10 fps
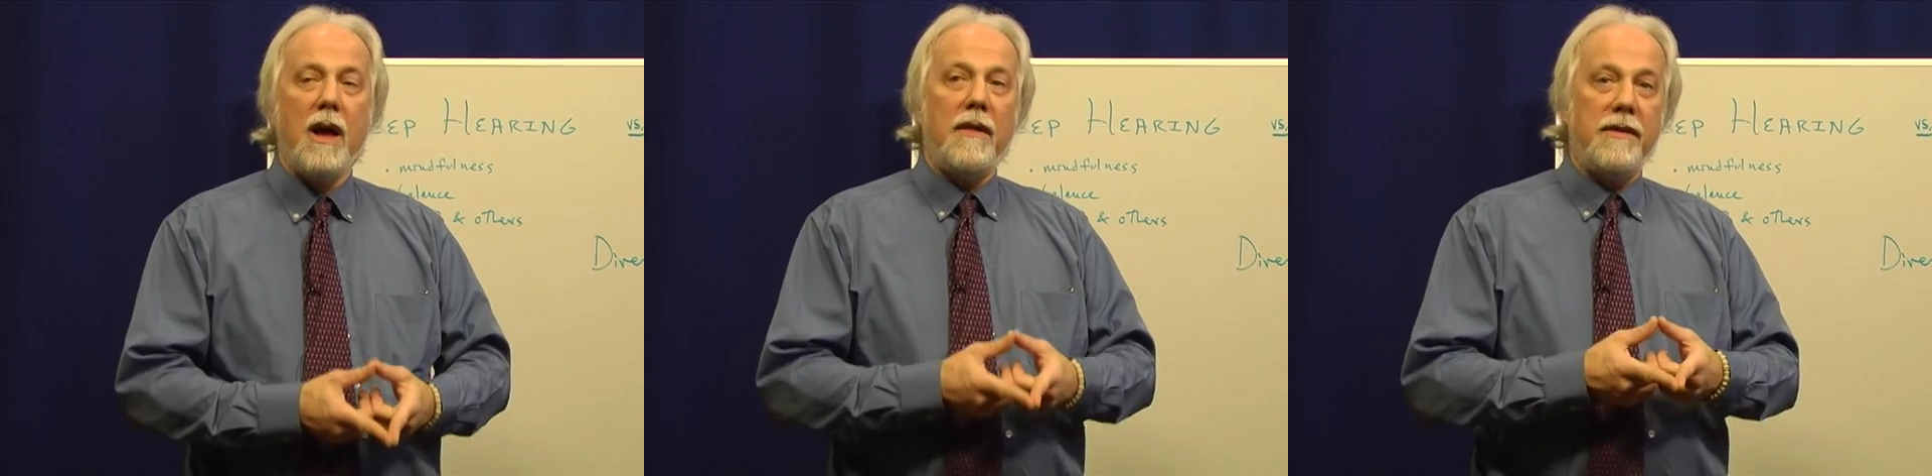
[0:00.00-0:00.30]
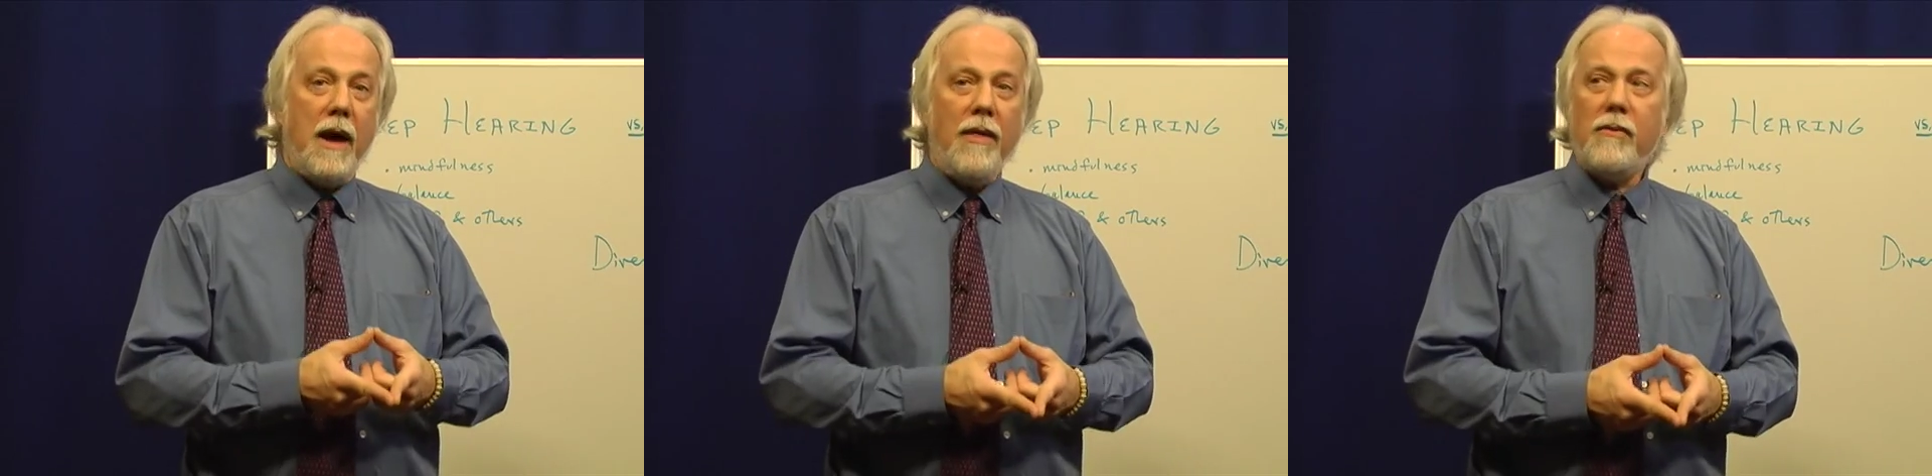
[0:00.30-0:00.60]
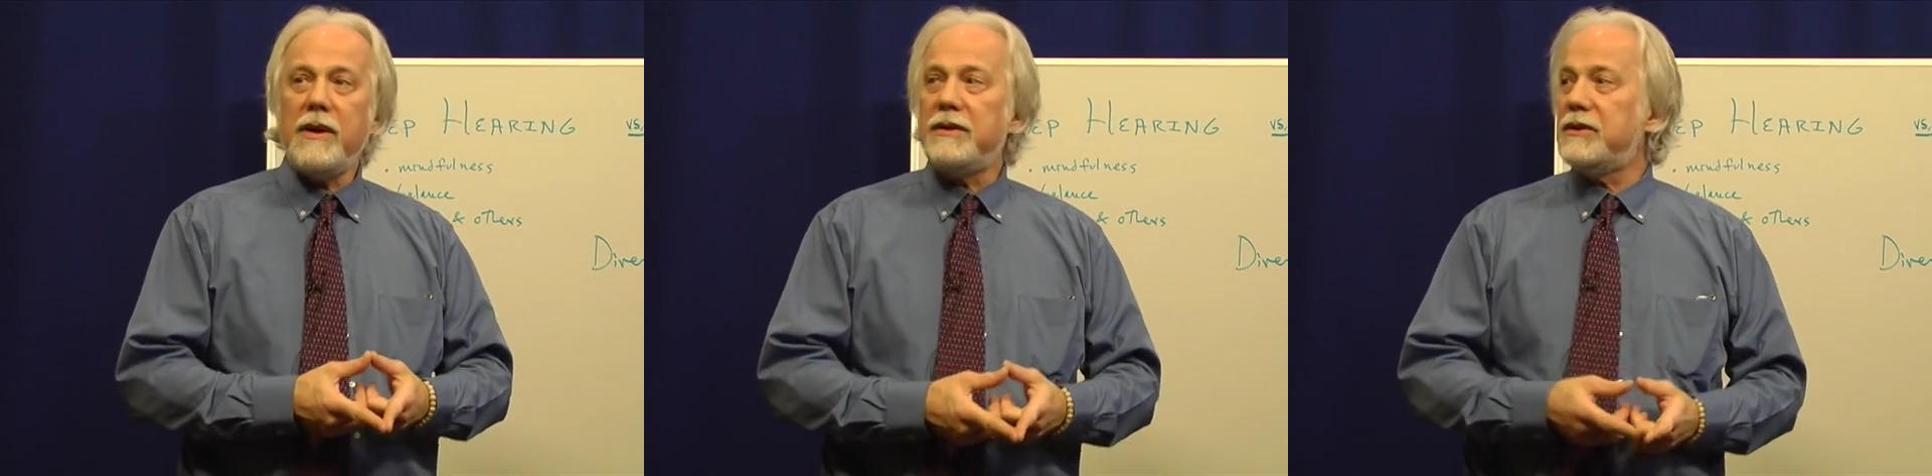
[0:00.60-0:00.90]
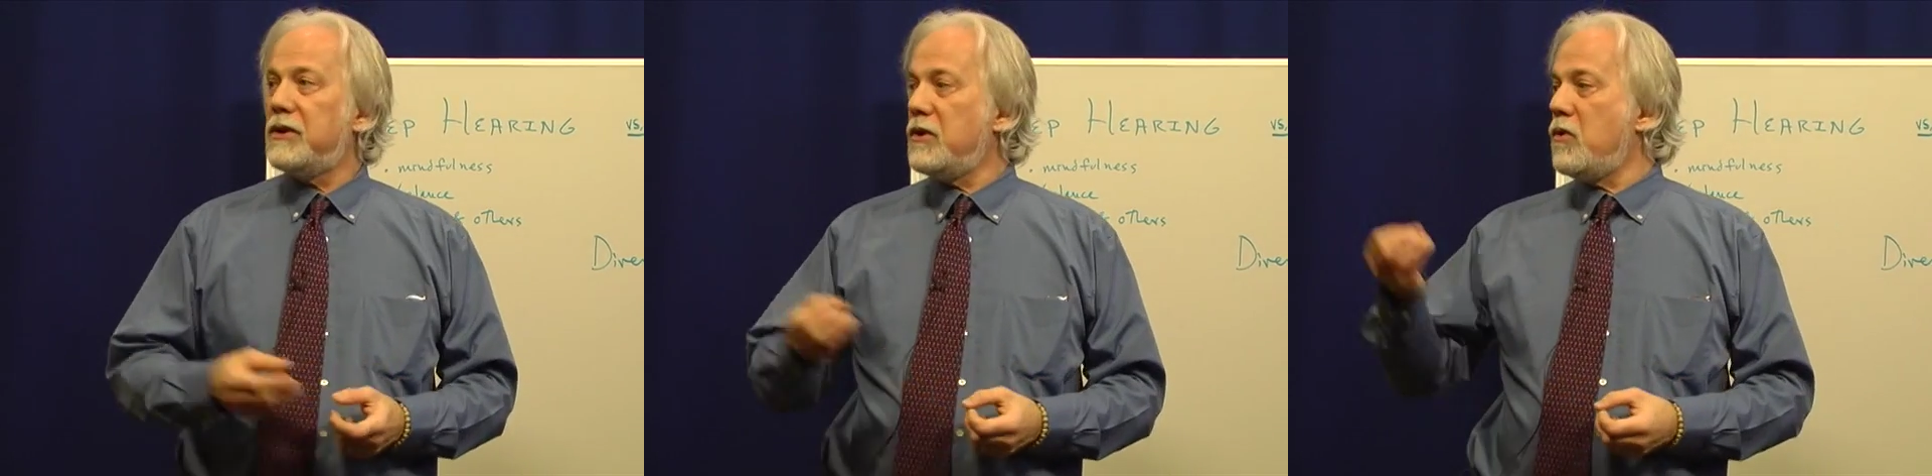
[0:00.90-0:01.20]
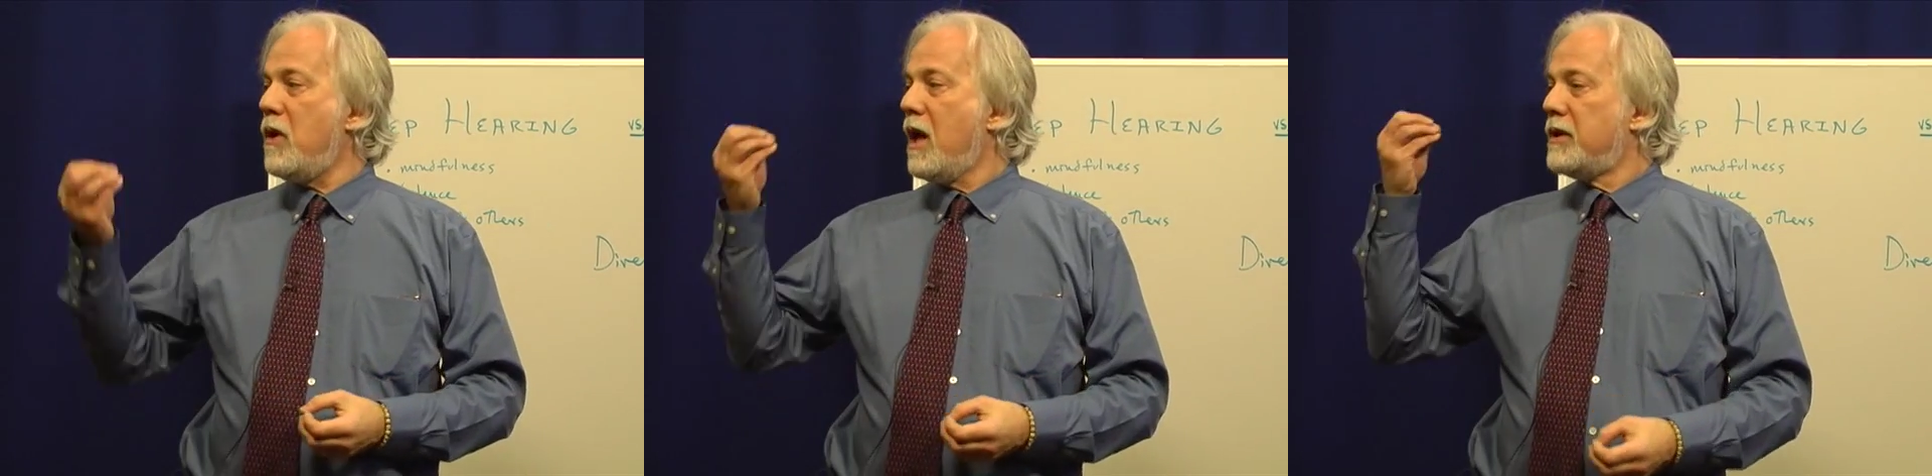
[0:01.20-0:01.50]
The other is
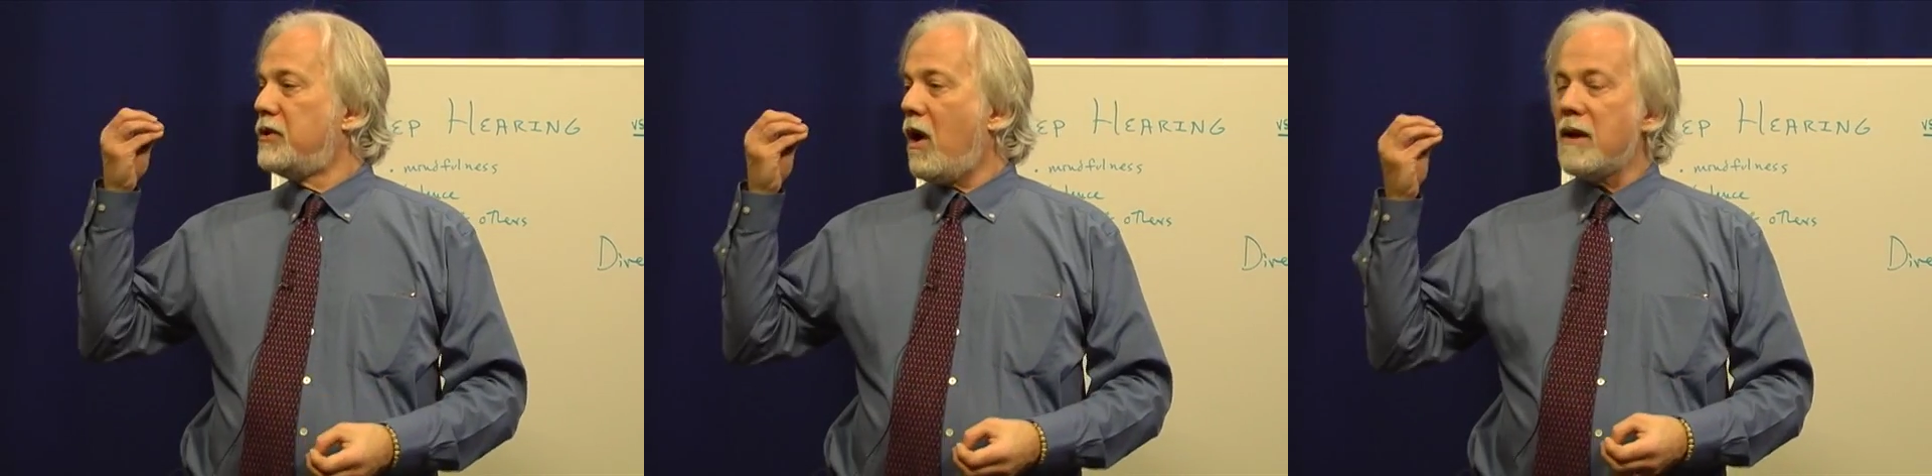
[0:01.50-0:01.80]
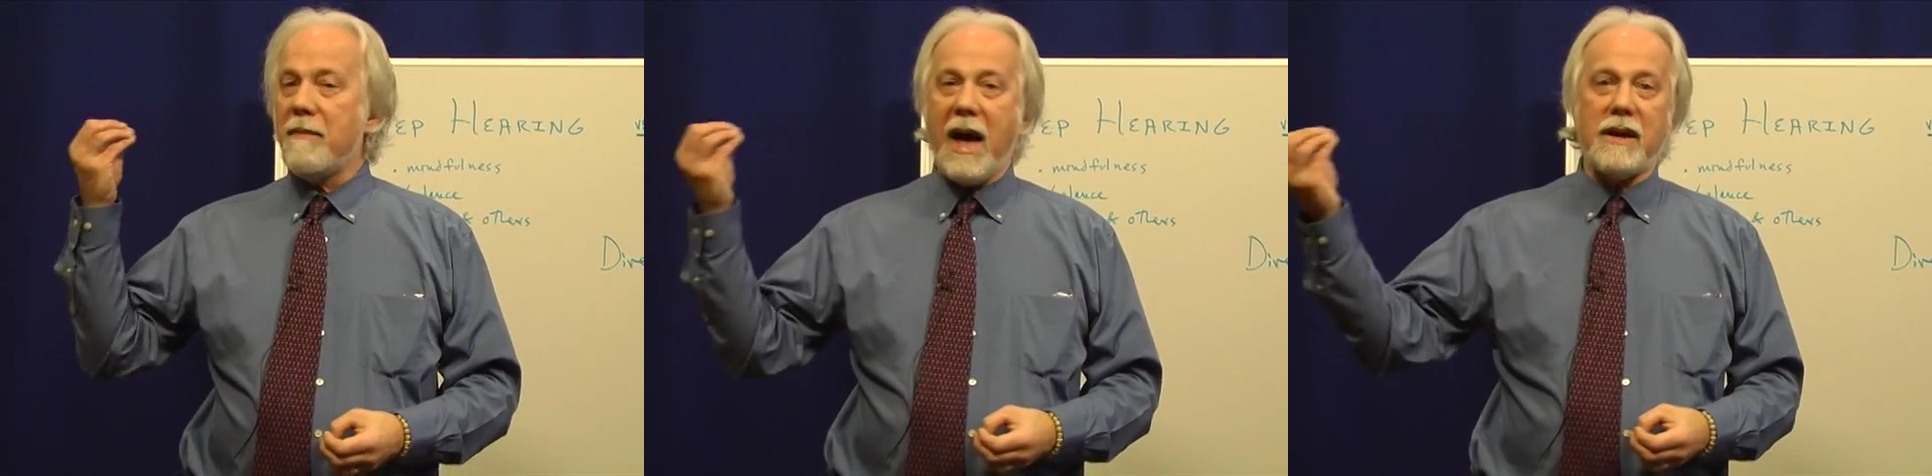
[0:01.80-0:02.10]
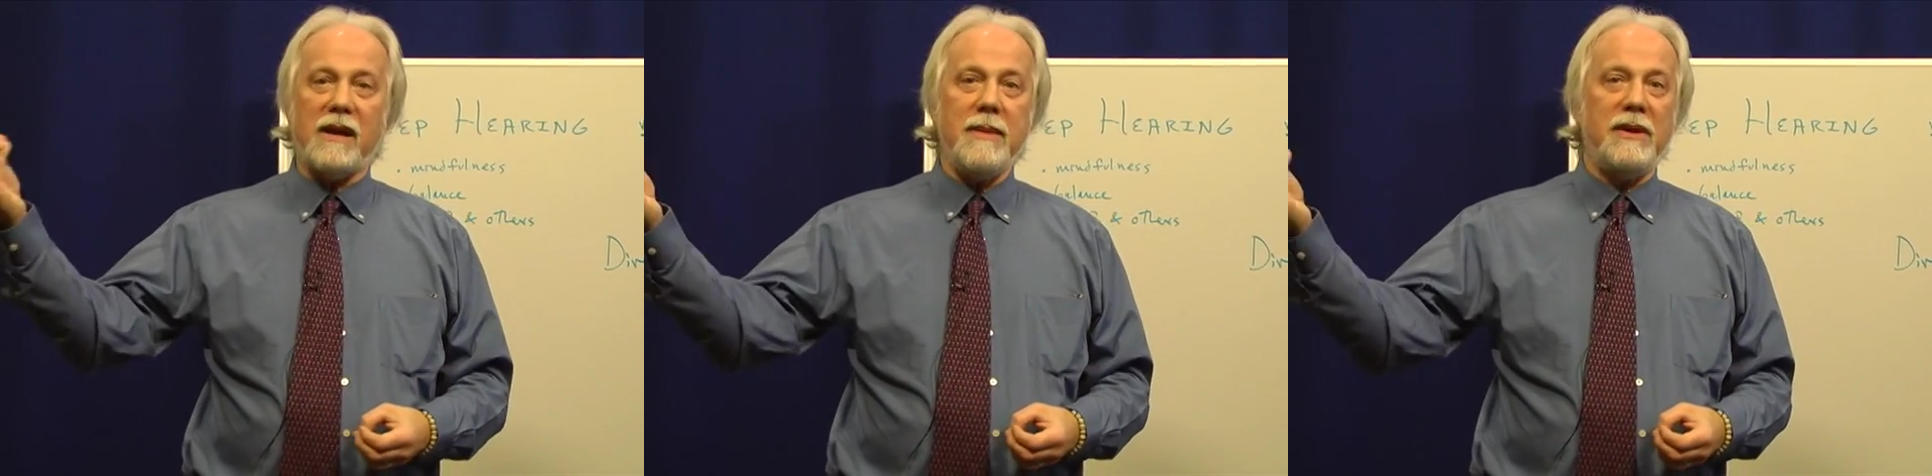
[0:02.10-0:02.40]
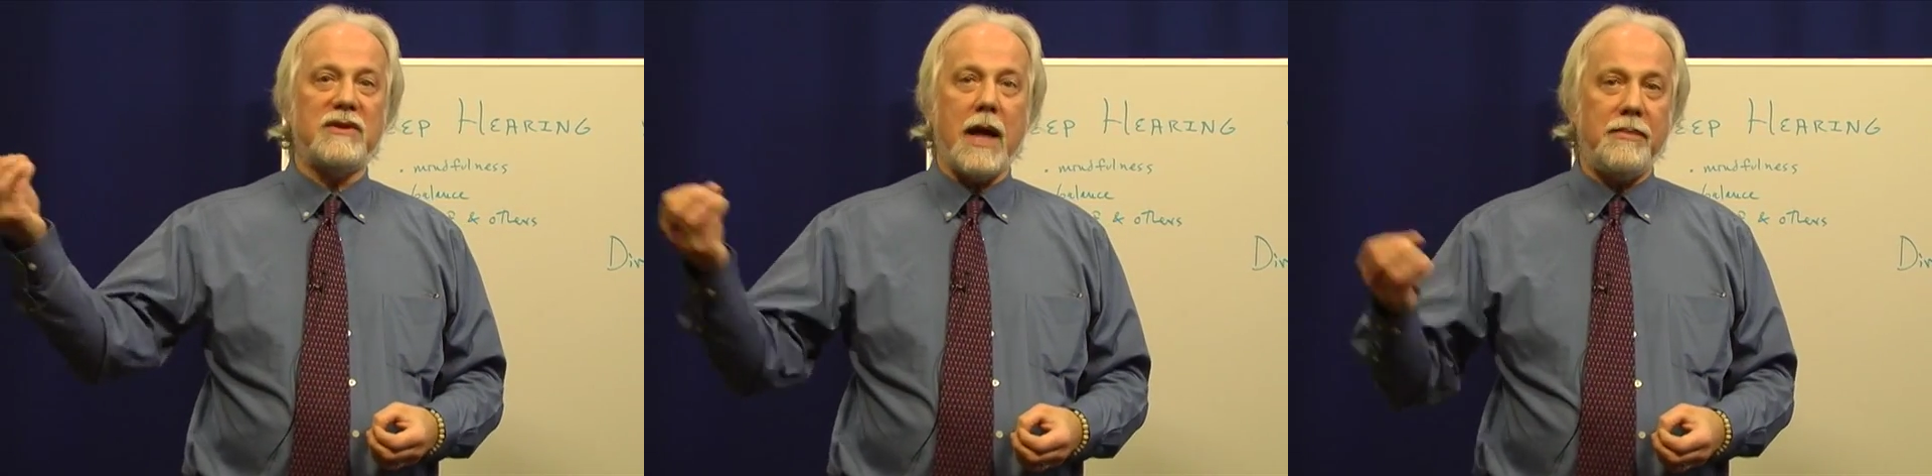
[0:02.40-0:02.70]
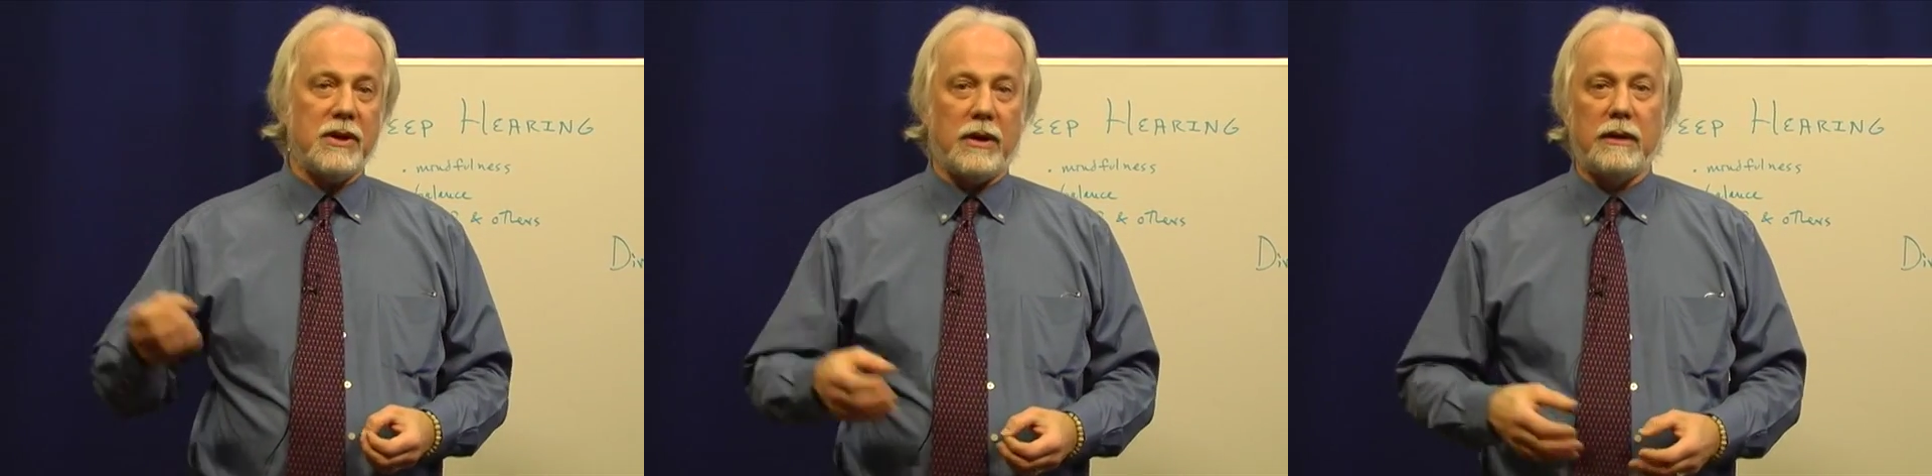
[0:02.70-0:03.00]
to dogmatically be
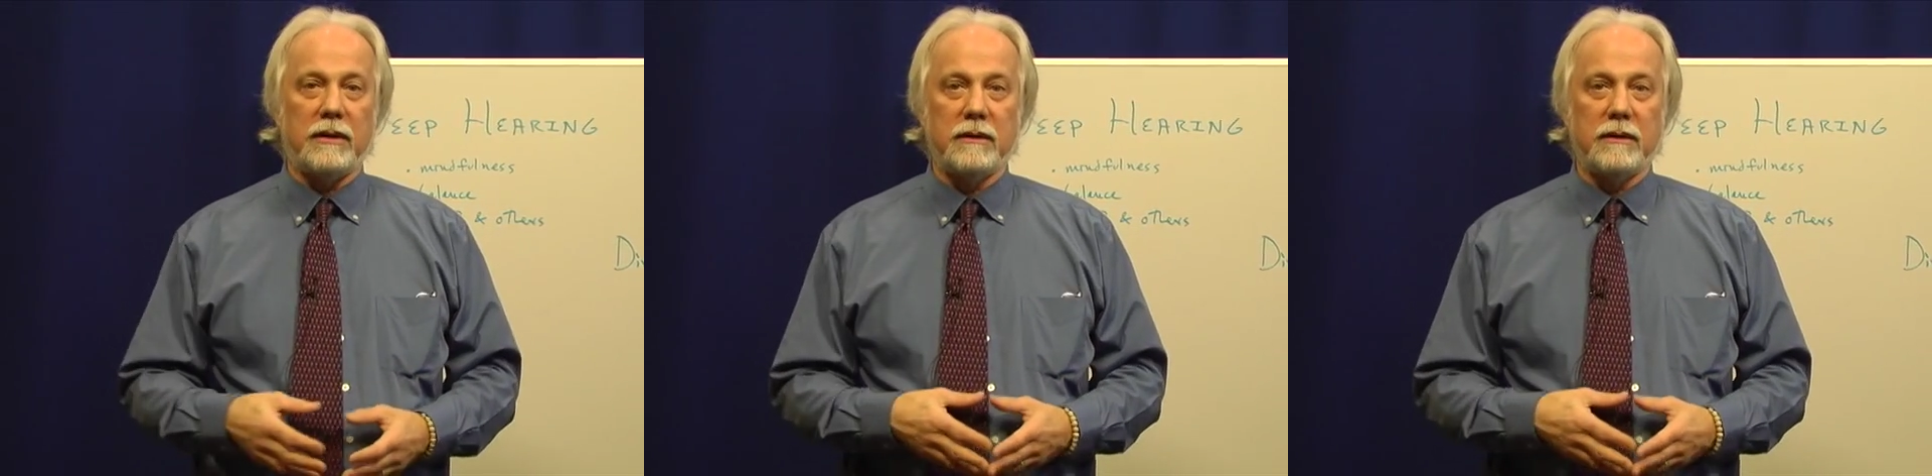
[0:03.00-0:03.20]
skeptical,